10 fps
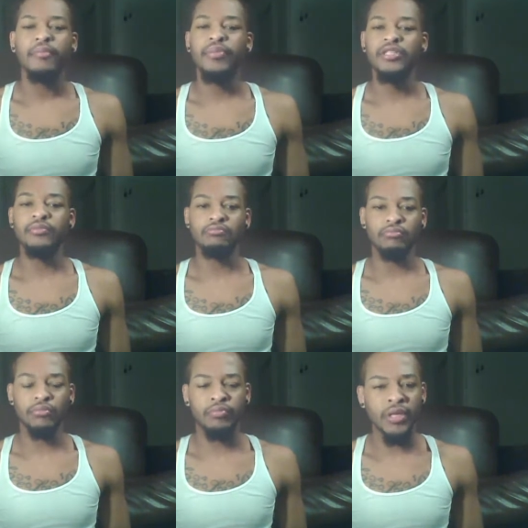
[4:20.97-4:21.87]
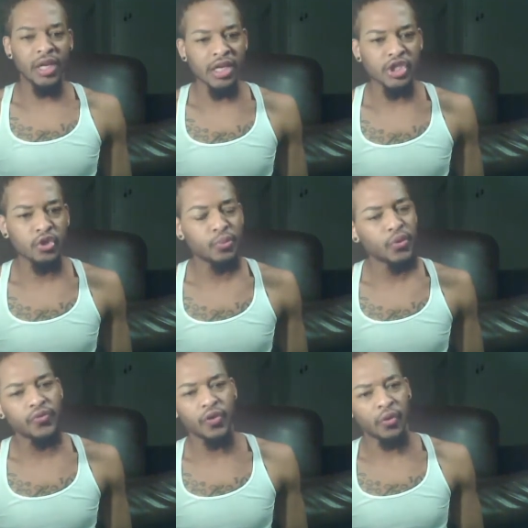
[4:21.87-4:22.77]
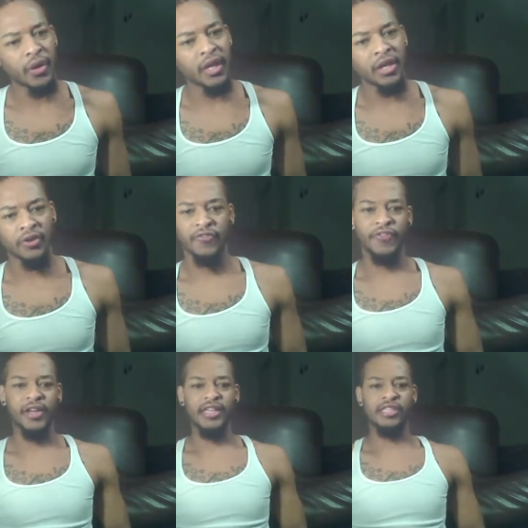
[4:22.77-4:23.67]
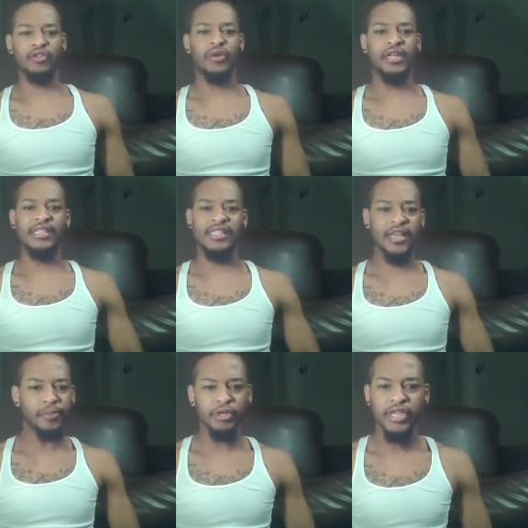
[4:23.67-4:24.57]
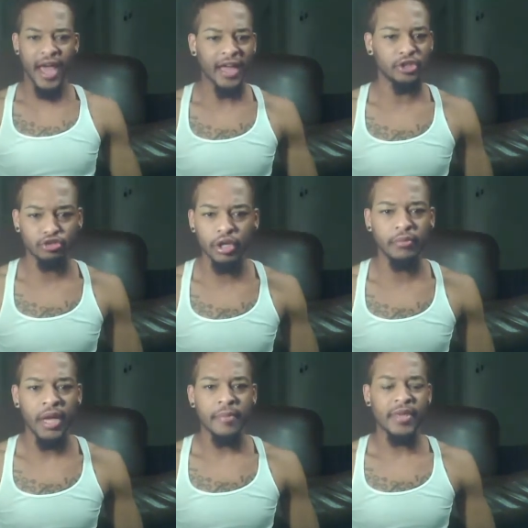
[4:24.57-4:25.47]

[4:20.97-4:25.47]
But because you moved on and your friend is throwing a temper tantrum